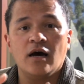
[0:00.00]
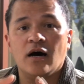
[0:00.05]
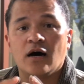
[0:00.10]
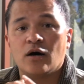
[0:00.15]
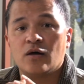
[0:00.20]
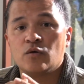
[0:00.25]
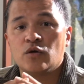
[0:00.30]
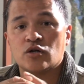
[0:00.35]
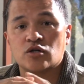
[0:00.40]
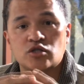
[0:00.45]

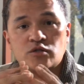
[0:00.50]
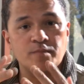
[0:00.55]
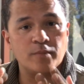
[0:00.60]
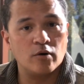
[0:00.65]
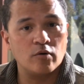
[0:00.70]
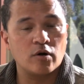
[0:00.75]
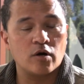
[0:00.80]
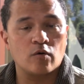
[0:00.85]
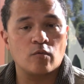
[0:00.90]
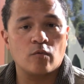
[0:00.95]
uh, your
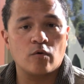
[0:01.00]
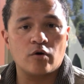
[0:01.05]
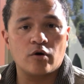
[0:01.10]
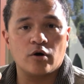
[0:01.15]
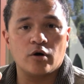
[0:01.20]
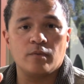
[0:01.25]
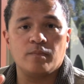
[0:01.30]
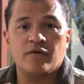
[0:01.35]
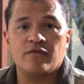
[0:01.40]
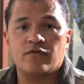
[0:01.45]
spoken
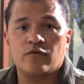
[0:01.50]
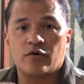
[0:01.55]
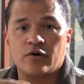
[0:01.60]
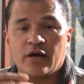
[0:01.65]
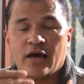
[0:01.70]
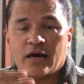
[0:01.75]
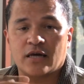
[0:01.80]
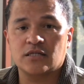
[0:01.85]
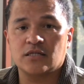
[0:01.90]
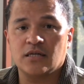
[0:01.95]
word, before
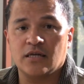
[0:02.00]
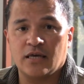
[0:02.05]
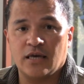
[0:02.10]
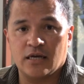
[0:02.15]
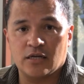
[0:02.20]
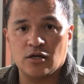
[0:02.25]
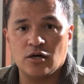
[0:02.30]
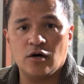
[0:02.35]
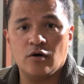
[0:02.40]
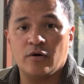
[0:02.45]
you actually
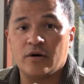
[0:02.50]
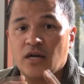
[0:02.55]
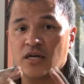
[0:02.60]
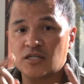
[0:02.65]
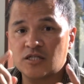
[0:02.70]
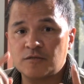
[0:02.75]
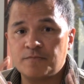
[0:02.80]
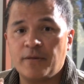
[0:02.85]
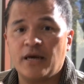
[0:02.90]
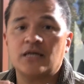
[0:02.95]
get going,
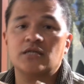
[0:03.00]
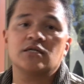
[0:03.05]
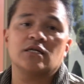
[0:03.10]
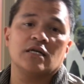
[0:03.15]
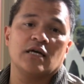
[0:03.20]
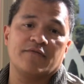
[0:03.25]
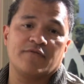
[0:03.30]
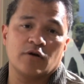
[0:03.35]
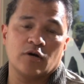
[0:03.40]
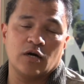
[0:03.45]

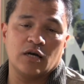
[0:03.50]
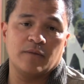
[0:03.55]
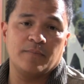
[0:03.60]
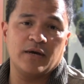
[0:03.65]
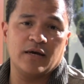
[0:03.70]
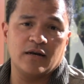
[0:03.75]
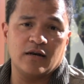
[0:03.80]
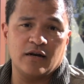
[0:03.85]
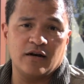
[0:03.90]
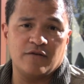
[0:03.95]
especially if you're going to
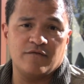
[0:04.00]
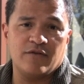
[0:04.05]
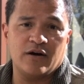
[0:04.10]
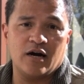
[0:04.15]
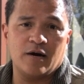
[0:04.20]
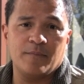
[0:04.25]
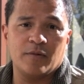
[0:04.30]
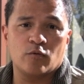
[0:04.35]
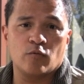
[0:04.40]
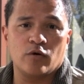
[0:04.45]
be in an
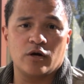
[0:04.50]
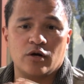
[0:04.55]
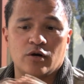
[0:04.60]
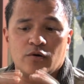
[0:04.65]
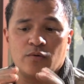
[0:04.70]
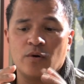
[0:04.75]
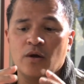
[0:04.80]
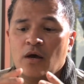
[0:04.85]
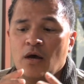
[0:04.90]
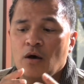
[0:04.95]
environment where
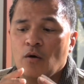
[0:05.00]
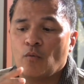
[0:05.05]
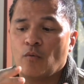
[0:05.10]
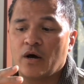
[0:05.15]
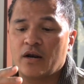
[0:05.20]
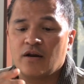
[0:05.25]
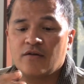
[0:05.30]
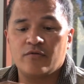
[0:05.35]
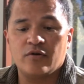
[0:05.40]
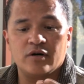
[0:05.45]
you're
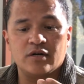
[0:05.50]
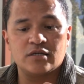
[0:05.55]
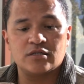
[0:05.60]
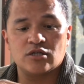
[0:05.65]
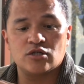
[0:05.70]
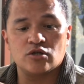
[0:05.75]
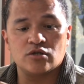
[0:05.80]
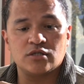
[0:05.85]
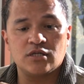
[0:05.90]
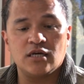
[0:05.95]
whatever it is
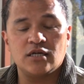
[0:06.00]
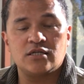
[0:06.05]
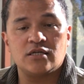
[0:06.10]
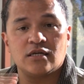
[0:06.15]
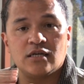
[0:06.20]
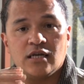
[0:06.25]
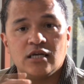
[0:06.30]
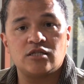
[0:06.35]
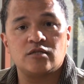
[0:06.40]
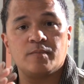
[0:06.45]
that you're
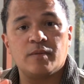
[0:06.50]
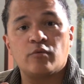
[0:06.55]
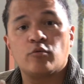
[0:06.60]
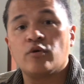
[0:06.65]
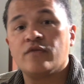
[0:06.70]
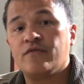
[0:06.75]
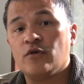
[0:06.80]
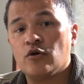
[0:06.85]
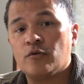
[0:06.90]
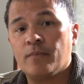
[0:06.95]
teaching needs to be
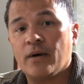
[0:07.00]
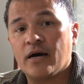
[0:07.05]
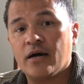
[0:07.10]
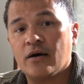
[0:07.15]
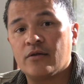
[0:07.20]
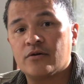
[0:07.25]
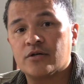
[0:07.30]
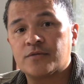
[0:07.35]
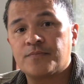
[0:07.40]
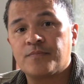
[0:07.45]
reviewed by
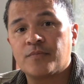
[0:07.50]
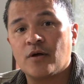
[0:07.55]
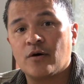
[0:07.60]
others.